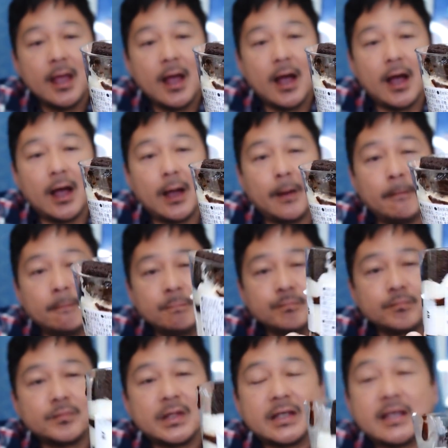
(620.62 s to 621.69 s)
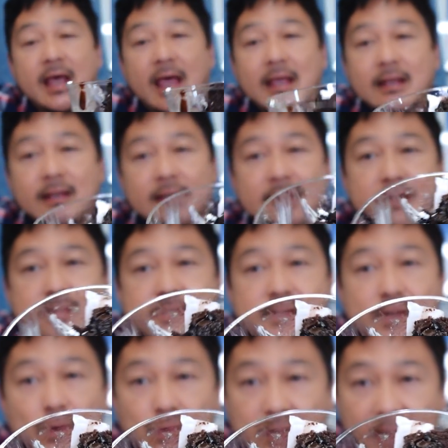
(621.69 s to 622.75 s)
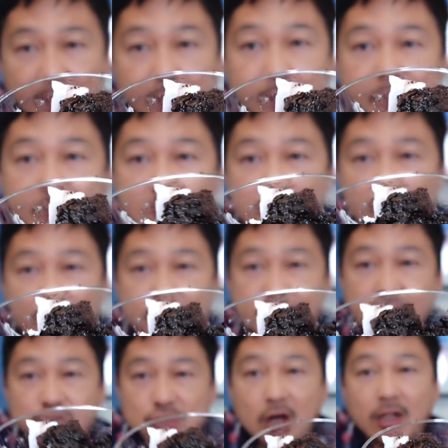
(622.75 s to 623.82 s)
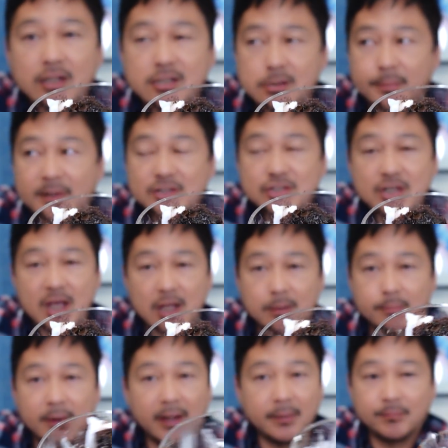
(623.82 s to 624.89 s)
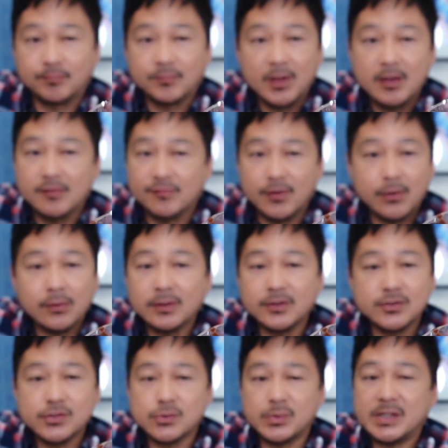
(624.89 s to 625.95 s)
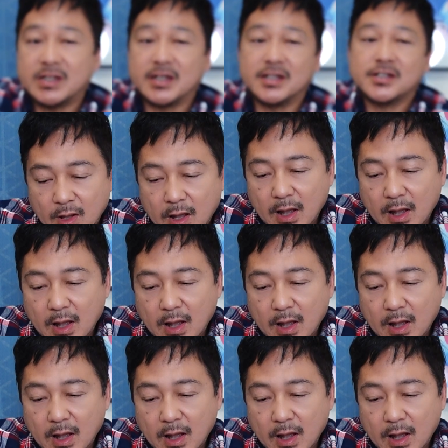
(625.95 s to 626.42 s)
The cake is okay. It's a chocolate sponge cake, but very little sweetness.